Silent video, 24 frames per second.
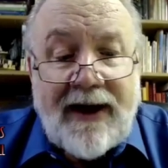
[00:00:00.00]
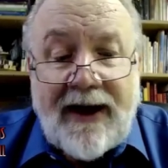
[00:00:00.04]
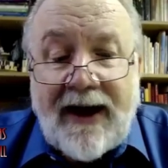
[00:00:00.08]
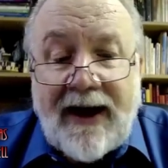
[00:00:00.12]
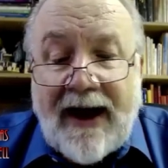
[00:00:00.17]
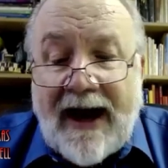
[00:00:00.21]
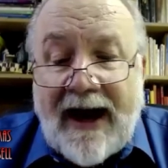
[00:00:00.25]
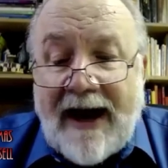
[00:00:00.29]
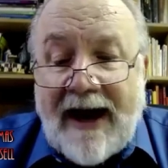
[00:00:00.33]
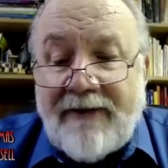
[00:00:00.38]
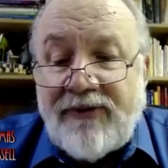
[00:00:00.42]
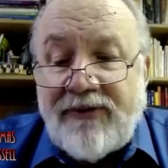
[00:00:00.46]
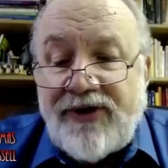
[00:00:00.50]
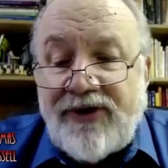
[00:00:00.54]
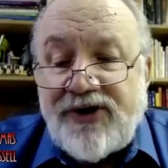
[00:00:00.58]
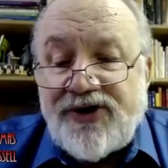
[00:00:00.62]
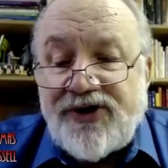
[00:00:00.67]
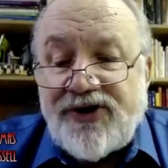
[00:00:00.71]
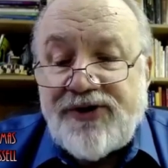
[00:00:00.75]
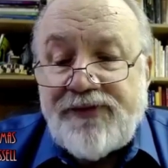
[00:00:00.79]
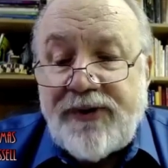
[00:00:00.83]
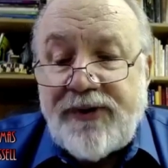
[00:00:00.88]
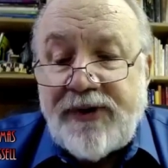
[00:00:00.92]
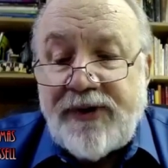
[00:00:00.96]
I would
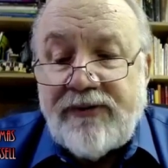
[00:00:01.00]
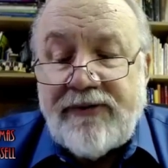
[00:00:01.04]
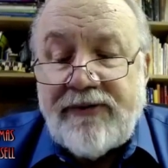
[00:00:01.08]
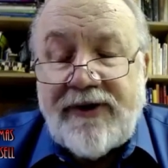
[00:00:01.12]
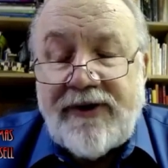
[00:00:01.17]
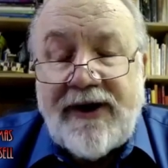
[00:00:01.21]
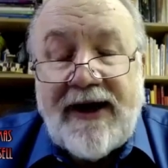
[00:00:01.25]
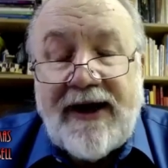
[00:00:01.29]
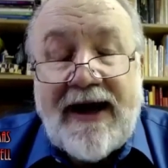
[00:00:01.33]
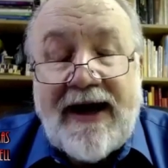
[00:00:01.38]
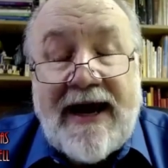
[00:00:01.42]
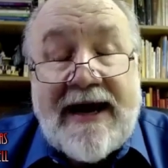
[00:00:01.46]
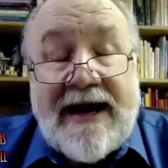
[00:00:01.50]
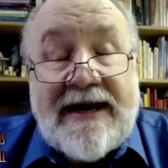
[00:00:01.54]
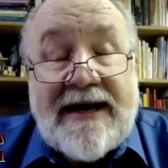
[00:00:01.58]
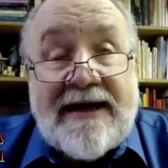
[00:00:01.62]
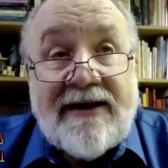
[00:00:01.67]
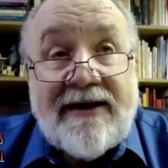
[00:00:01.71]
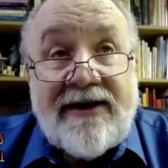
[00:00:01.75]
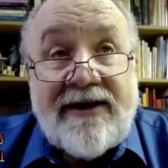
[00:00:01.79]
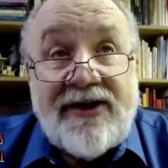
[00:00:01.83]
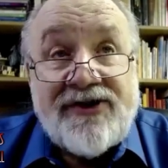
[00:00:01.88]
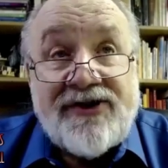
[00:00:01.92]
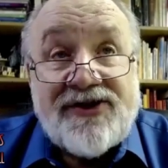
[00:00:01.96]
dispute any of
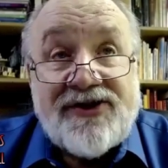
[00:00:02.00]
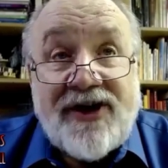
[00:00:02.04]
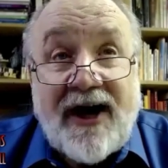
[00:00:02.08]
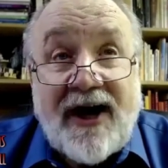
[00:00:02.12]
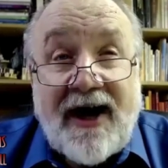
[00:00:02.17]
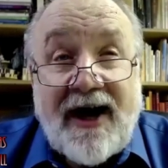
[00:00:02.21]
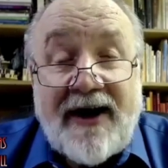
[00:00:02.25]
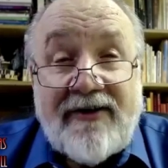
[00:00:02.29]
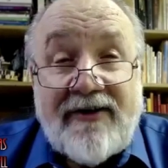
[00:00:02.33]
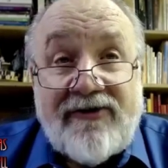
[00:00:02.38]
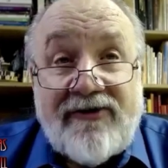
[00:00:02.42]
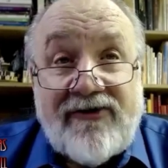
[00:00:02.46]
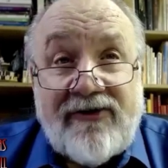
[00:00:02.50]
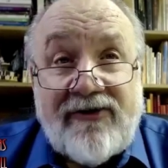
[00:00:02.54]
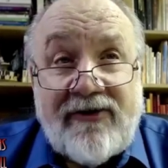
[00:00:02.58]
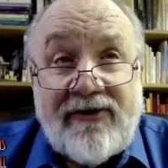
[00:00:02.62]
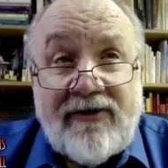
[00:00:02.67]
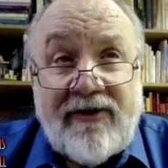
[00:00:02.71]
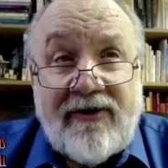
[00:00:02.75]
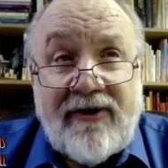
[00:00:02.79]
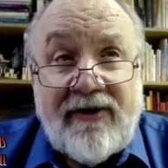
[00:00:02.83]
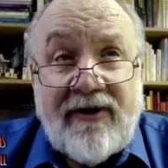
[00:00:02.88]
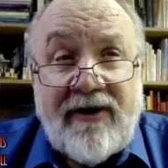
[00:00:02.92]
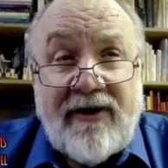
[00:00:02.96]
these guys
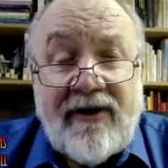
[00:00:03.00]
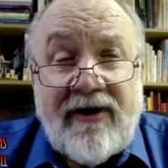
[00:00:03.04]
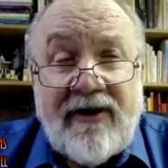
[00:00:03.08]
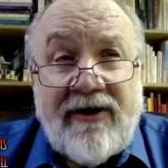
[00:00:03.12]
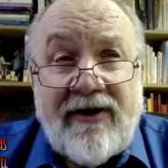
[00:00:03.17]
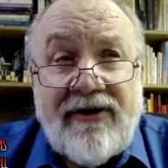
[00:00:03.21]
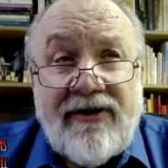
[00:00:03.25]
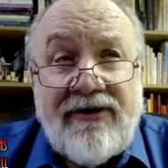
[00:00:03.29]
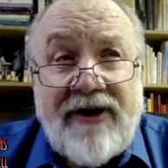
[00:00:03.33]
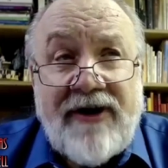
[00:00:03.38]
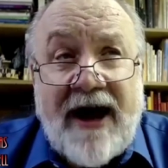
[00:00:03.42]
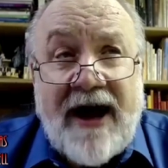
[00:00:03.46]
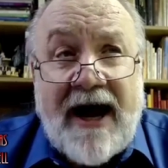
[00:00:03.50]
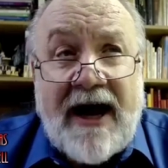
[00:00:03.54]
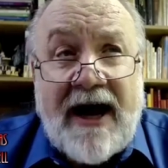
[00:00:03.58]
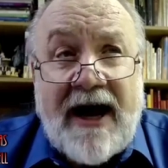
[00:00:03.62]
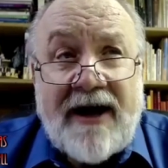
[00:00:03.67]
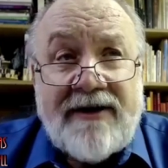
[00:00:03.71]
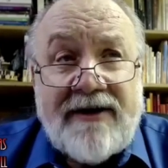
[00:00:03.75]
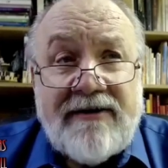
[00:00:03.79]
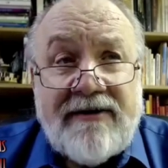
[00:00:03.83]
that